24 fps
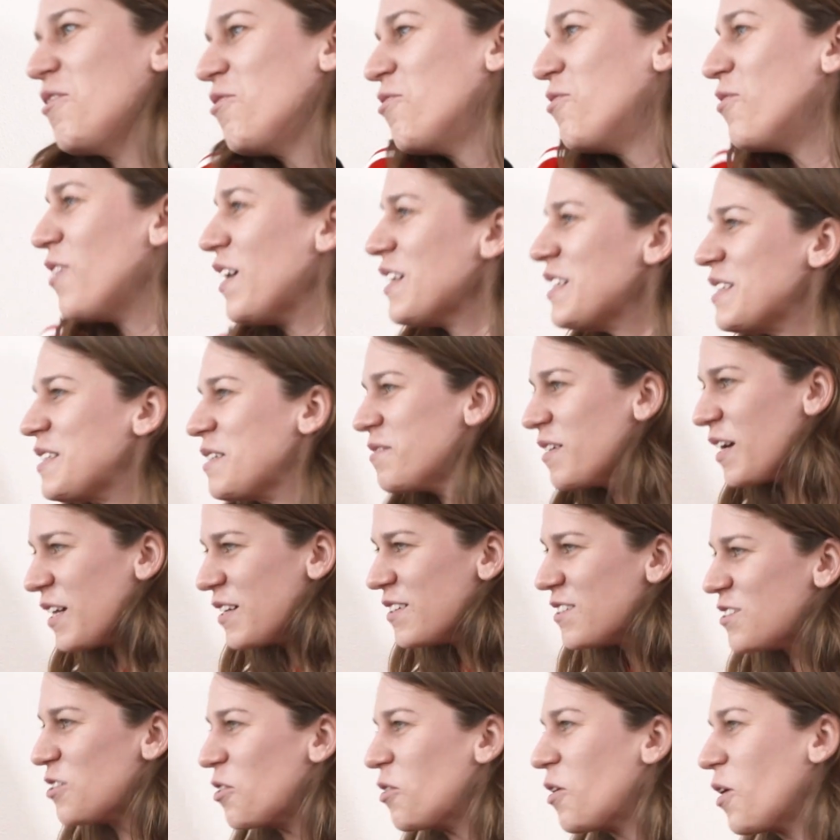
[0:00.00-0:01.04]
festive
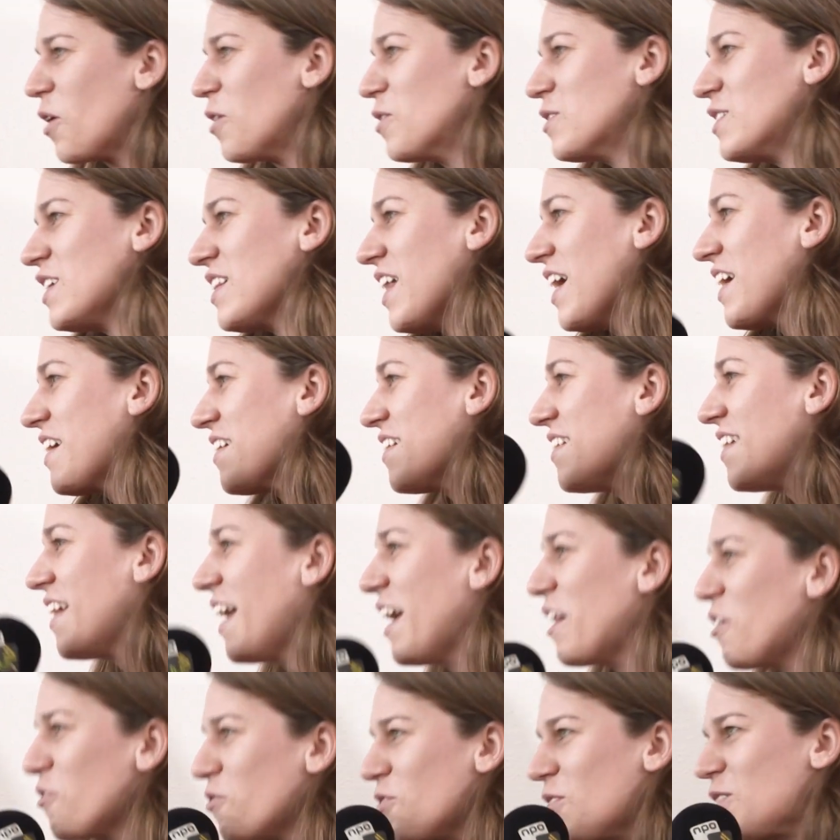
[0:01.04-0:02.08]
and so cozy, like an
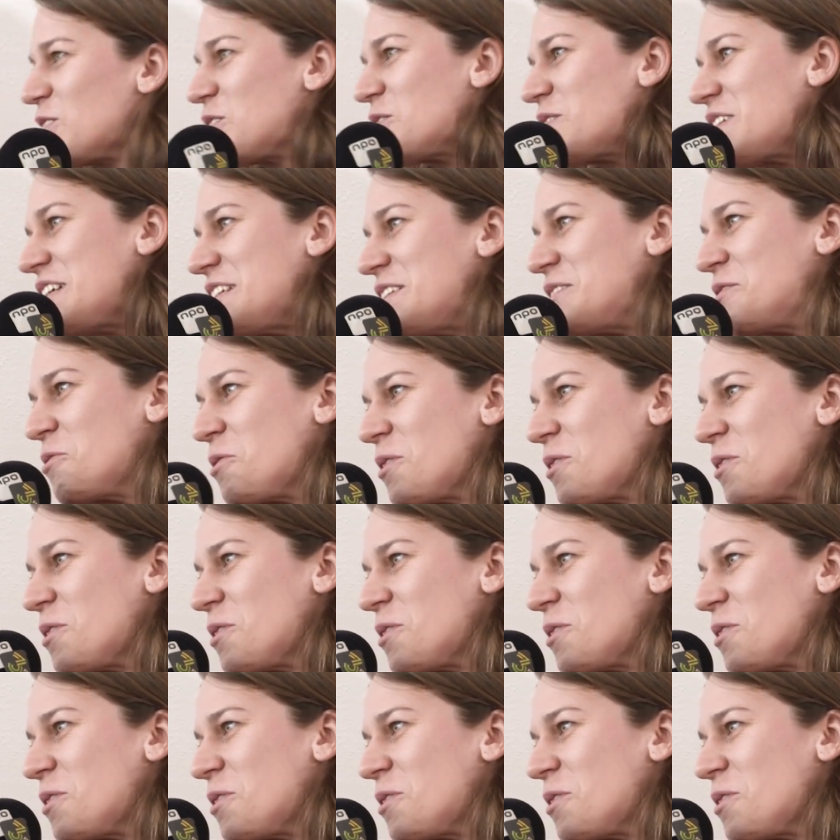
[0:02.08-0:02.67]
anniversary